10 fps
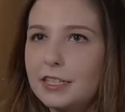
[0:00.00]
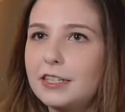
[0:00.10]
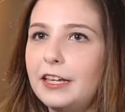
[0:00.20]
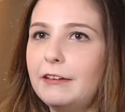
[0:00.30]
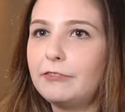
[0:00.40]
It's
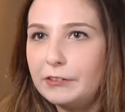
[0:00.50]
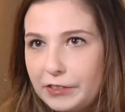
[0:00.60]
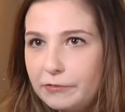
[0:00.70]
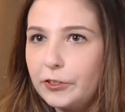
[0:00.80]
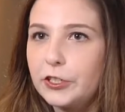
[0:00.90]
the
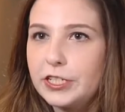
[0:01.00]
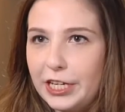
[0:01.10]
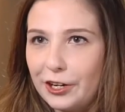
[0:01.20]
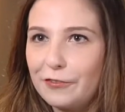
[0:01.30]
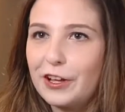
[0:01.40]
51st
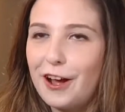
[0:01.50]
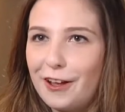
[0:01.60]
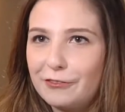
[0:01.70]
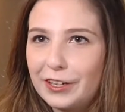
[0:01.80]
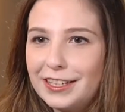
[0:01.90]
year of the
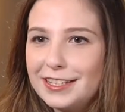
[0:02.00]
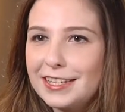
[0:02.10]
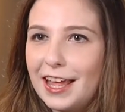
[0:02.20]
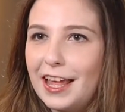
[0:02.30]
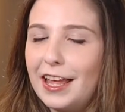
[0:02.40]
conference,
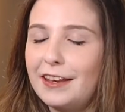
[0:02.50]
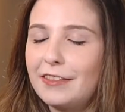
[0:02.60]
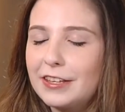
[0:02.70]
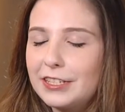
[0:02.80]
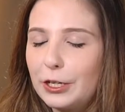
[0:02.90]

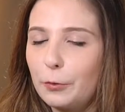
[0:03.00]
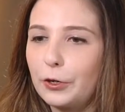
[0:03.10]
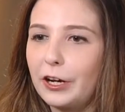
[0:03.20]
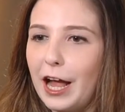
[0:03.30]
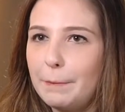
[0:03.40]
and this year
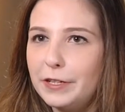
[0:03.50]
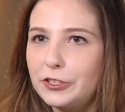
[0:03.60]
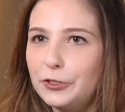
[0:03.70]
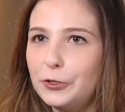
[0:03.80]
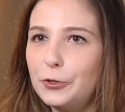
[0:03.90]
we're happy
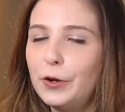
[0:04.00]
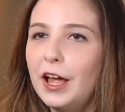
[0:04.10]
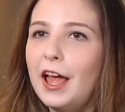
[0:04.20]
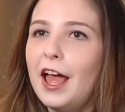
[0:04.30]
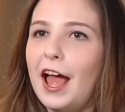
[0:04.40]
to
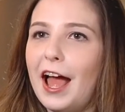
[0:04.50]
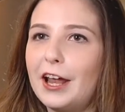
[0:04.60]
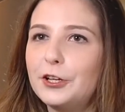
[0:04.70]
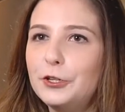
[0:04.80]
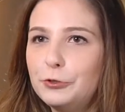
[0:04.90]

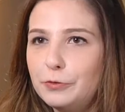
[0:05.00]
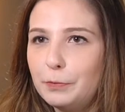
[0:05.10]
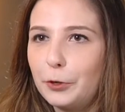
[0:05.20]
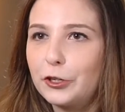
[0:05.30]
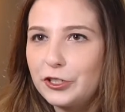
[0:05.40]
add a new
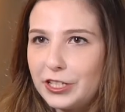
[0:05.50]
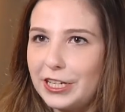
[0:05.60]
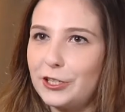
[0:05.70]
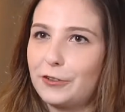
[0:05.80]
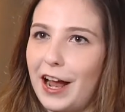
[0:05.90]

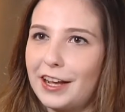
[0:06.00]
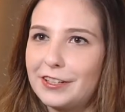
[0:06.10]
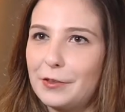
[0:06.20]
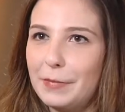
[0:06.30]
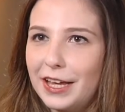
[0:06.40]
purchasing track
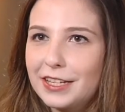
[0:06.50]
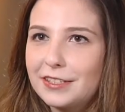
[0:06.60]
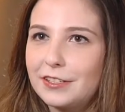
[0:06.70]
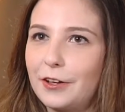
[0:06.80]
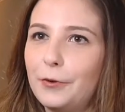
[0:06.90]
to the mix.
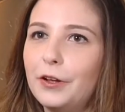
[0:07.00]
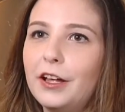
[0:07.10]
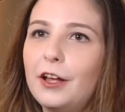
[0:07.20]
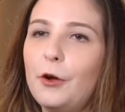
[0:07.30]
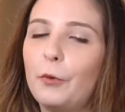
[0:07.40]
So
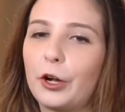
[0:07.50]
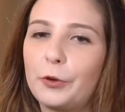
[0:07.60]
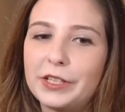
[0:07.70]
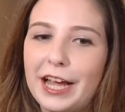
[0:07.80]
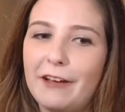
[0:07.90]
we're
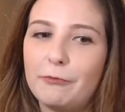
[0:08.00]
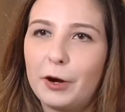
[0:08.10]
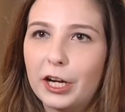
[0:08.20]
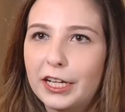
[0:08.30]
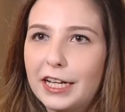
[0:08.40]
going to have
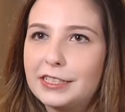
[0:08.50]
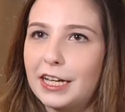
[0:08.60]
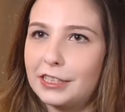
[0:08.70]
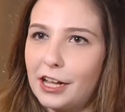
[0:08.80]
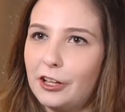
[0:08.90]
marketing,
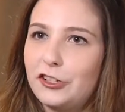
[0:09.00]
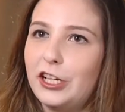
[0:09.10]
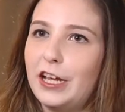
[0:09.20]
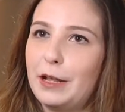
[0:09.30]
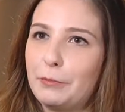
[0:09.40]

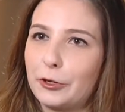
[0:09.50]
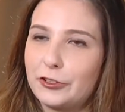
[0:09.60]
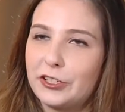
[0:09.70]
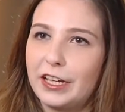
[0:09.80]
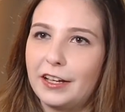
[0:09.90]
technology, and
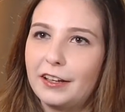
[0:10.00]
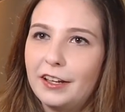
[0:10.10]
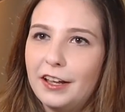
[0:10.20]
purchasing.